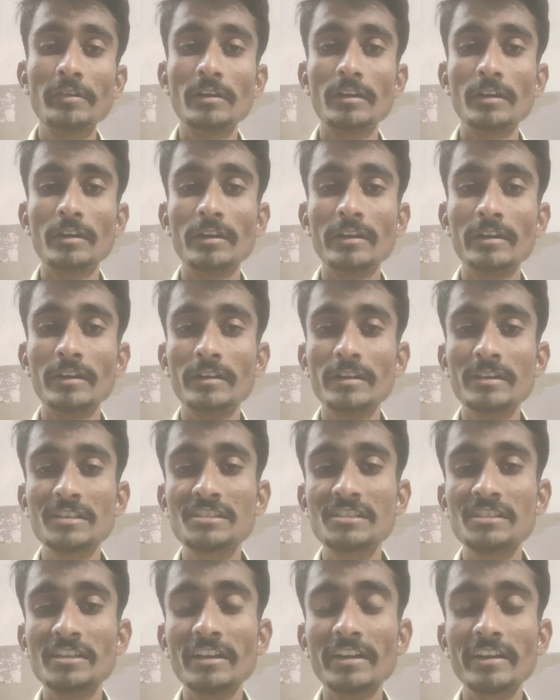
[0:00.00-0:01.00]

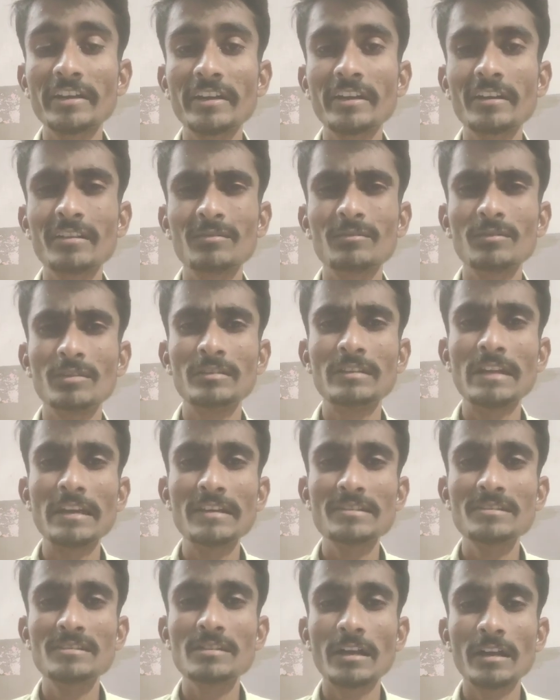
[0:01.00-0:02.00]
excreted,
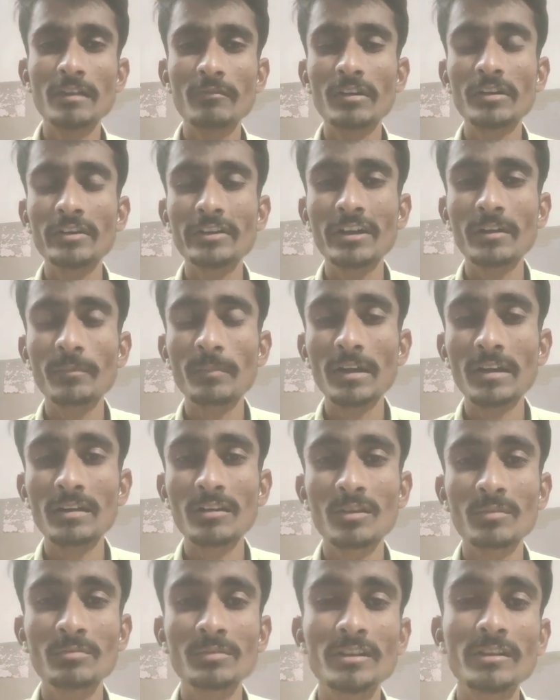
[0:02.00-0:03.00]
that is the unwanted part
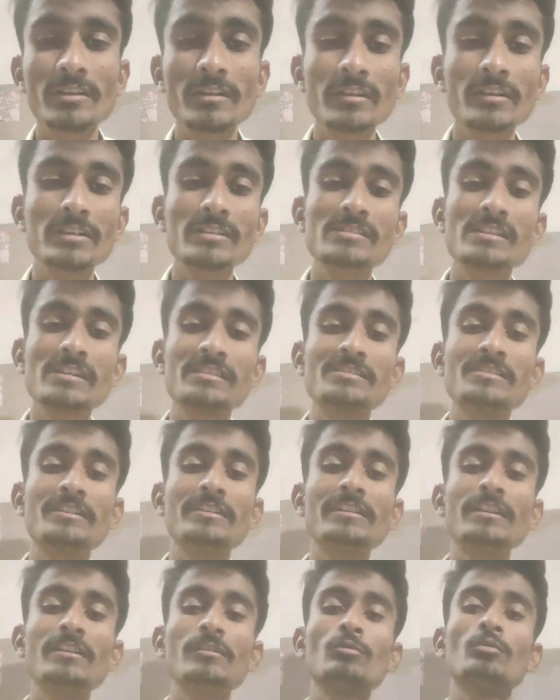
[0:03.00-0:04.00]
of the drug is
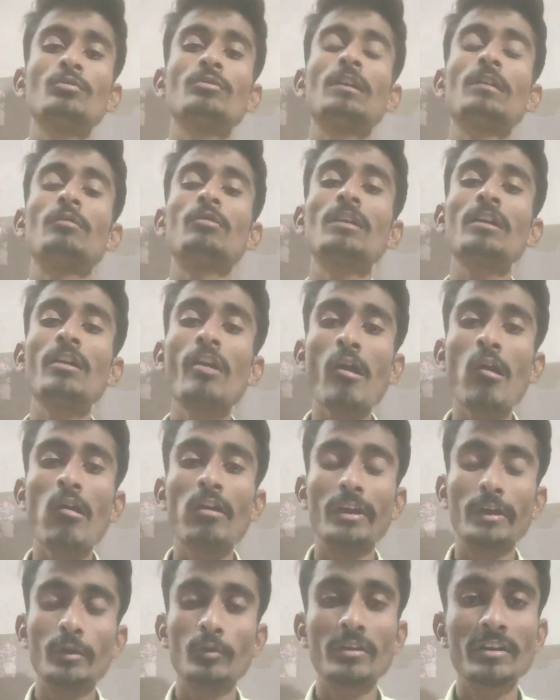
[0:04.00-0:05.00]
excreted through our
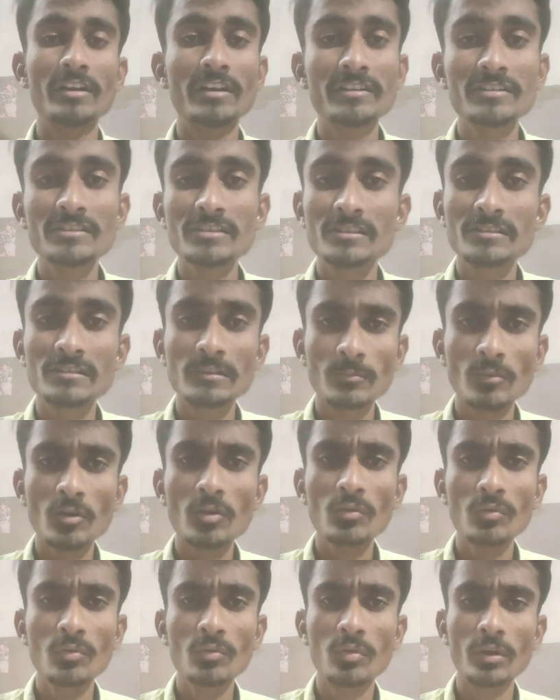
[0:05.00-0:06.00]
urinary system
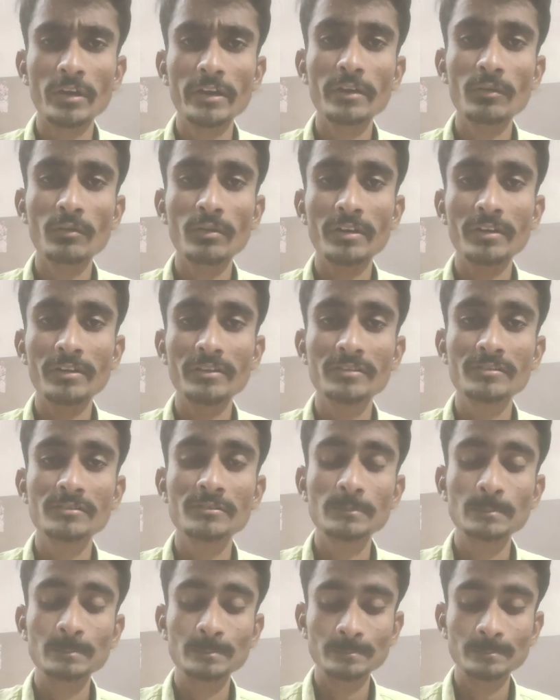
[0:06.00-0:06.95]
or whatever it is.